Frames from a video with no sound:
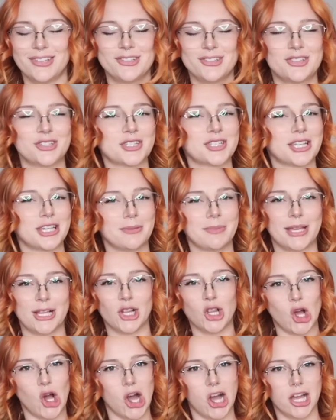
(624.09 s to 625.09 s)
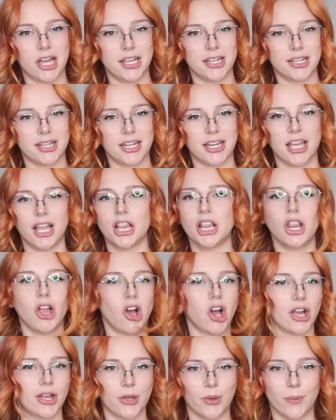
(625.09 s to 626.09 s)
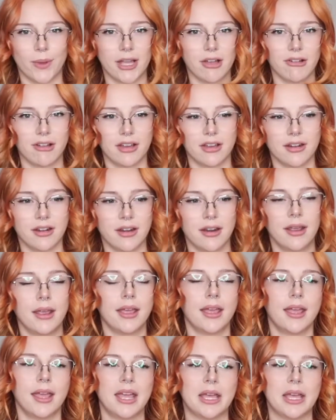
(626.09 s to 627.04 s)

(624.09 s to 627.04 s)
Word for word: there's just going to be a lot. A lot going on.